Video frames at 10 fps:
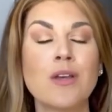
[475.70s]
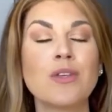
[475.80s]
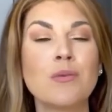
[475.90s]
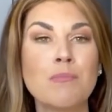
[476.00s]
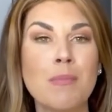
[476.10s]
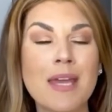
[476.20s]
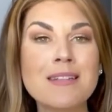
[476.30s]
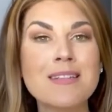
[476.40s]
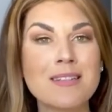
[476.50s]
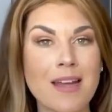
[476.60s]
you may
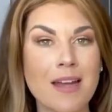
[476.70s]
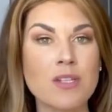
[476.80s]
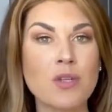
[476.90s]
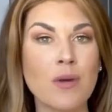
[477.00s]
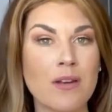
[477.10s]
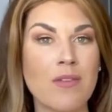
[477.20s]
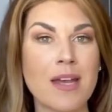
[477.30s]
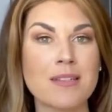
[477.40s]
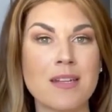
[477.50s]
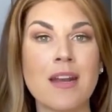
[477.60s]
decide to
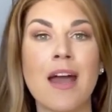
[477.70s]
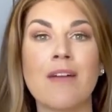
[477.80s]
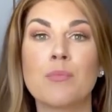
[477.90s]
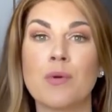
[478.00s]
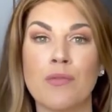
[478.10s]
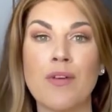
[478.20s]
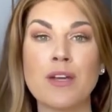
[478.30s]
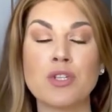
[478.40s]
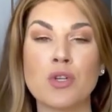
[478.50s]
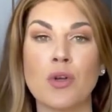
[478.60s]
invest and have a
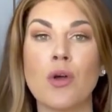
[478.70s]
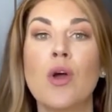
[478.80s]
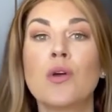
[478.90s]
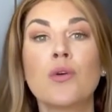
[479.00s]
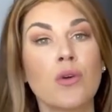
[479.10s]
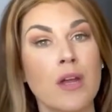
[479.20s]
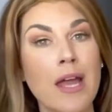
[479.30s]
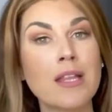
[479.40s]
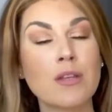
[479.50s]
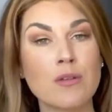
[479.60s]
professional
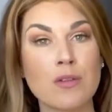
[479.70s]
create those